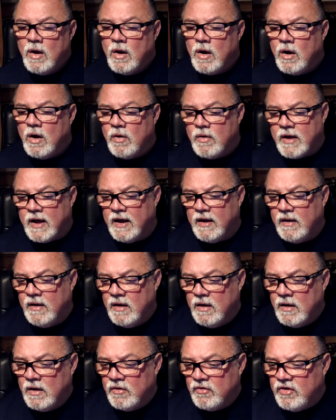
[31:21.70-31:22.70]
Okay,
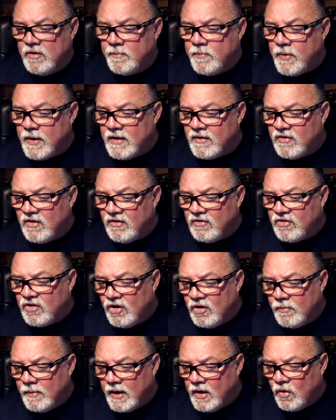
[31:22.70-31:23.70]
she brings it
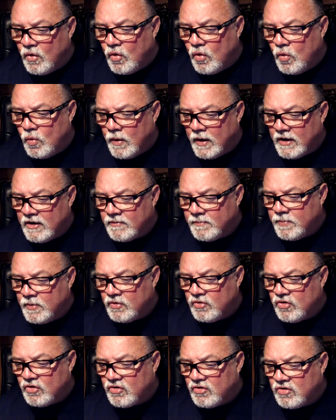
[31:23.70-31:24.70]
to me always, but
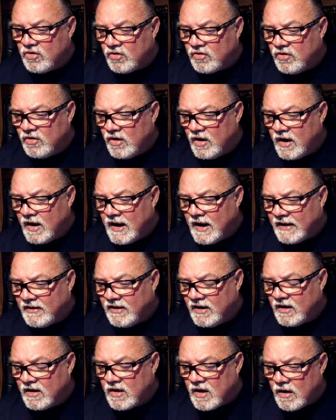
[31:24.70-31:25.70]
just doesn't let
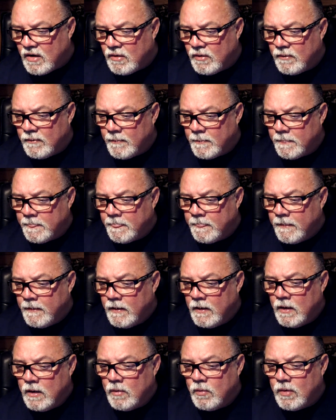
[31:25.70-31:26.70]
it go.
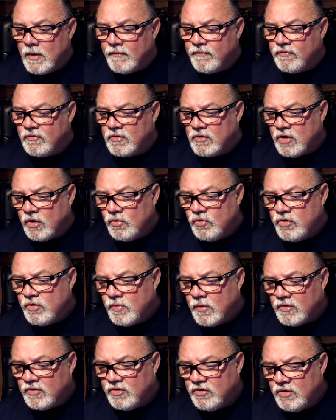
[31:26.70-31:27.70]
Well, I've told you
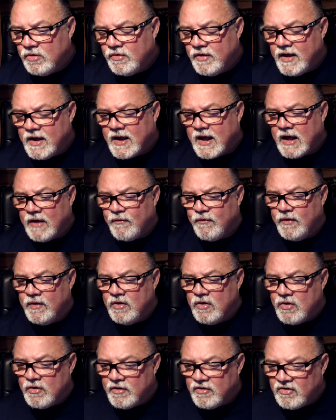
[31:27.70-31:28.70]
what to do there, Catherine.
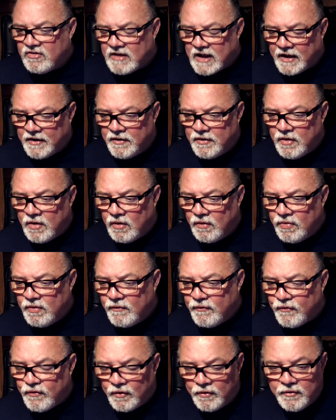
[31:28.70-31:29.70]
You've got to stand on the
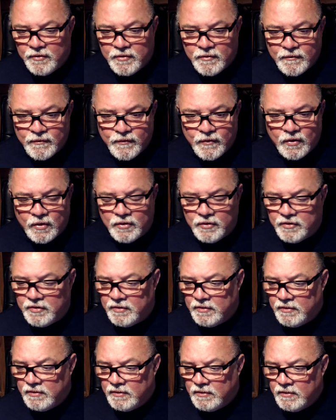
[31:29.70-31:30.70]
front foot,
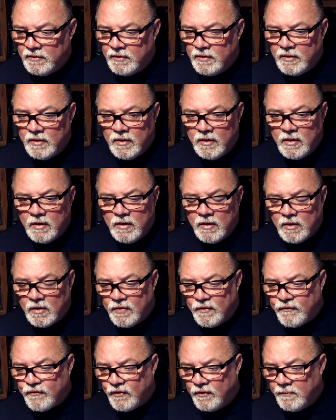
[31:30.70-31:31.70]
on
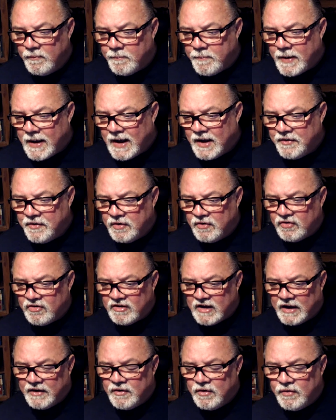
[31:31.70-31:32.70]
the front pad.
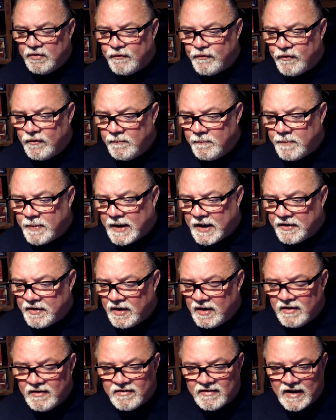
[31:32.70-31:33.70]
Stand on the front pad
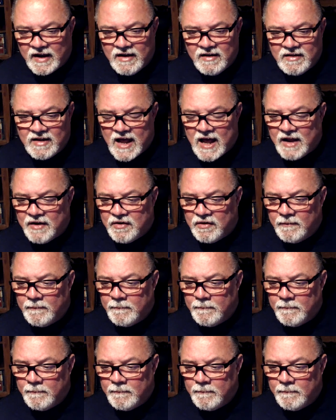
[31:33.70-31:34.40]
and say dead.